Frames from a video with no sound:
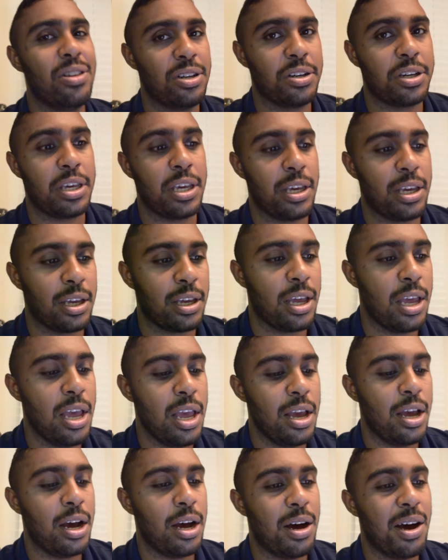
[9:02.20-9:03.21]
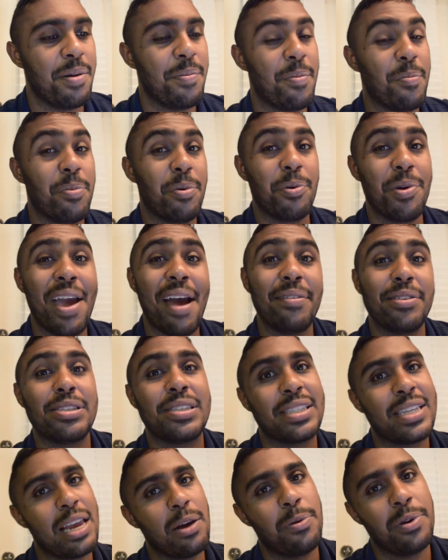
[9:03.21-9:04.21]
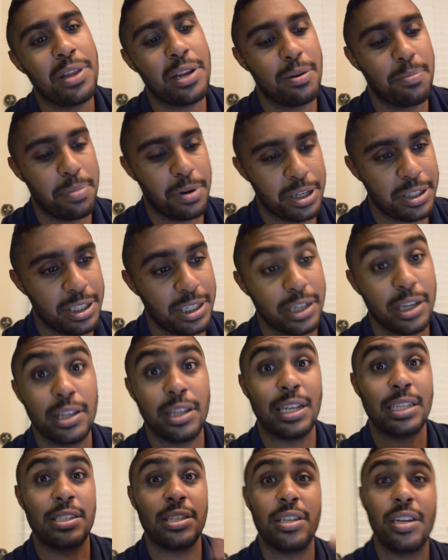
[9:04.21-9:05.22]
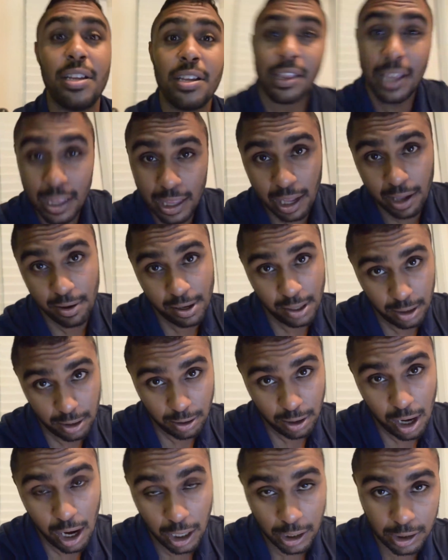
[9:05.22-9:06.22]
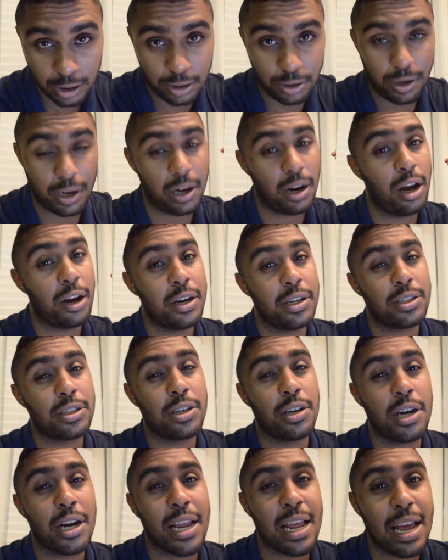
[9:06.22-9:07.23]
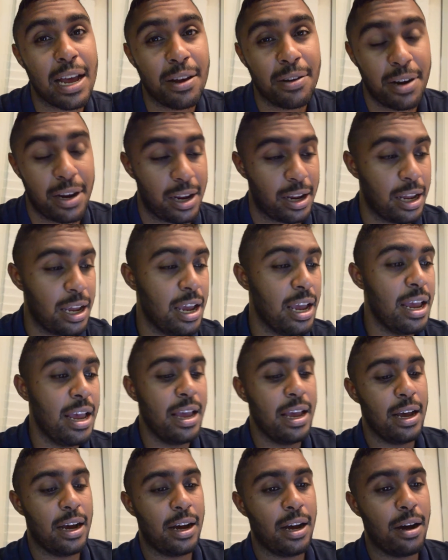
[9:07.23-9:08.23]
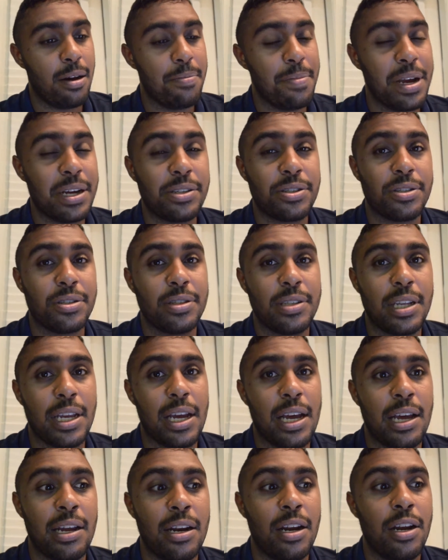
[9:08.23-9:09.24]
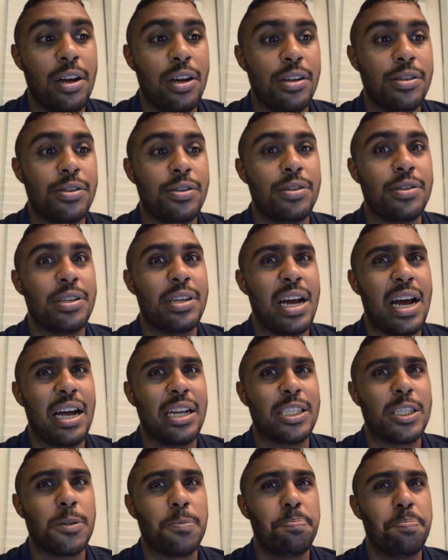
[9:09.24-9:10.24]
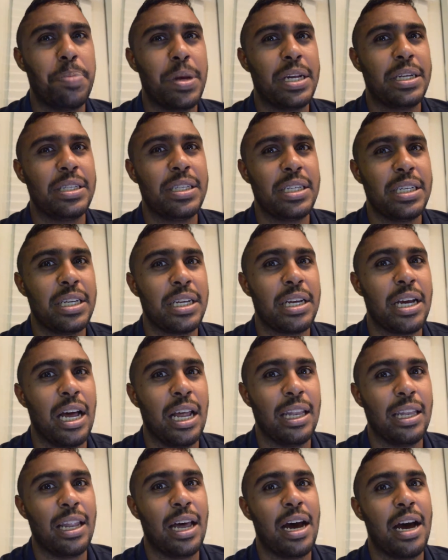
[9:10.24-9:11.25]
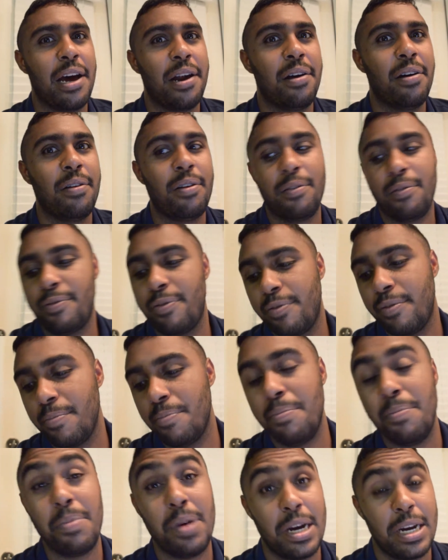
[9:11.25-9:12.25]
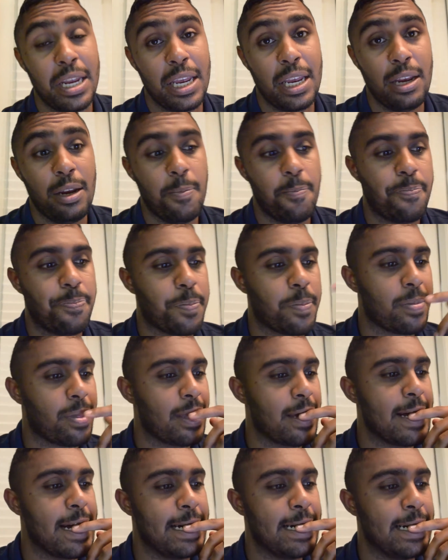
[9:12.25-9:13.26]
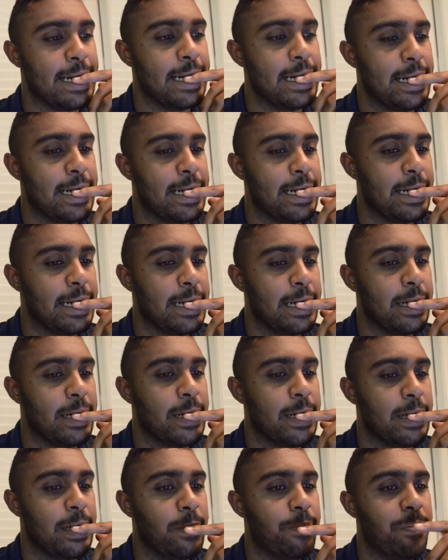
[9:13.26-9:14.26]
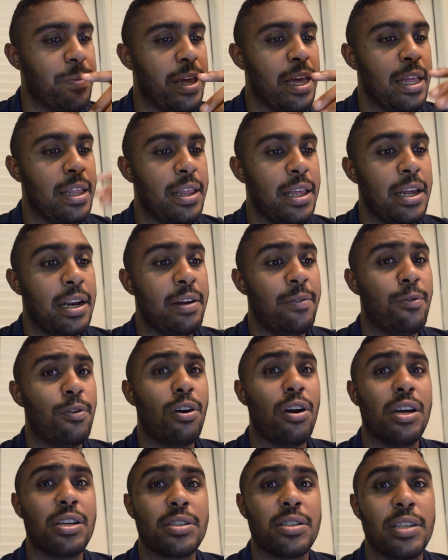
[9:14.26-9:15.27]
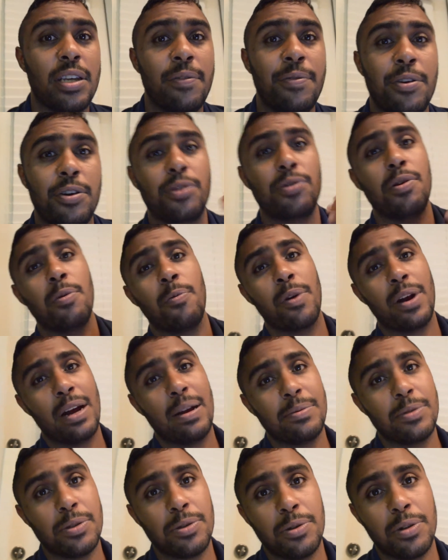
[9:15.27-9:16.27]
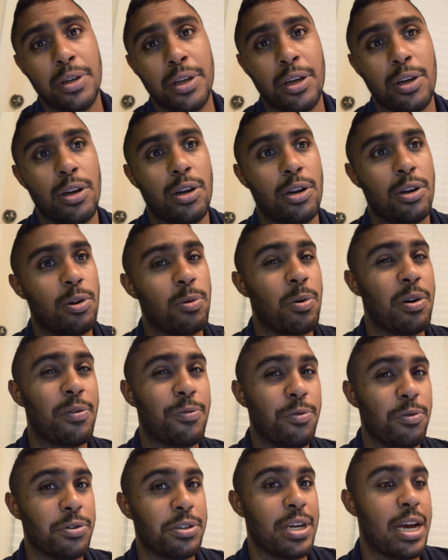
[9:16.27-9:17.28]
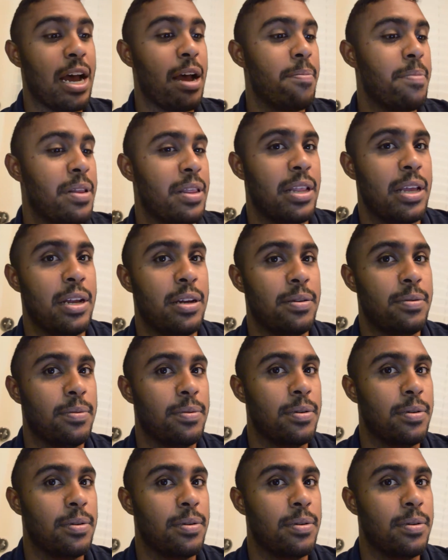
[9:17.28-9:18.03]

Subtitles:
looking, but we have to stay within a budget. That's another thing that you need to concentrate on is your accounting. Make sure that you're not spending a lot of money, and then if you're doing what I'm doing, you know, you work full time, and then